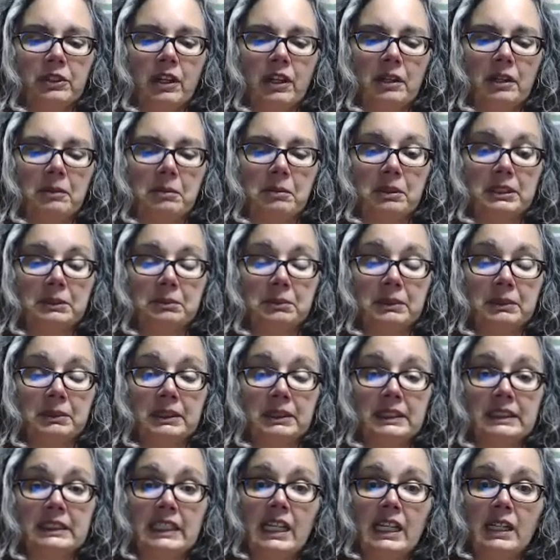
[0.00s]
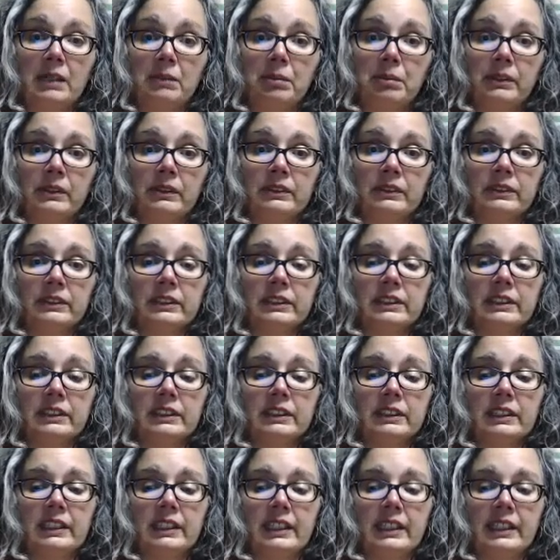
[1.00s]
We'll talk about some
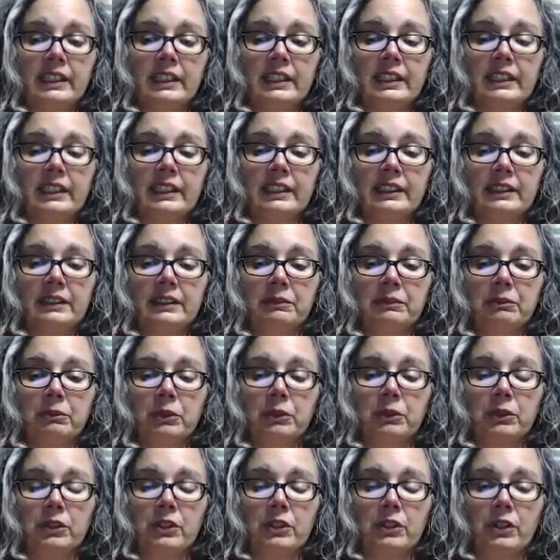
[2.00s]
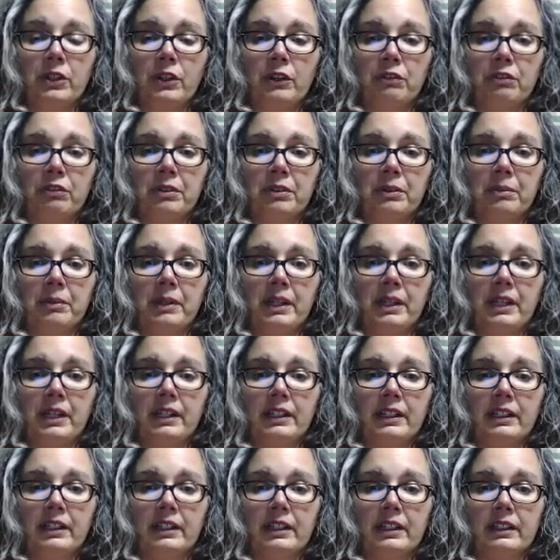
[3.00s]
examples and we'll go from
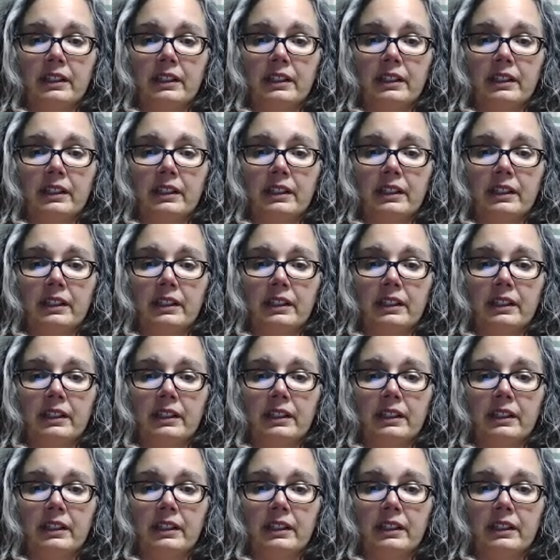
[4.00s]
there.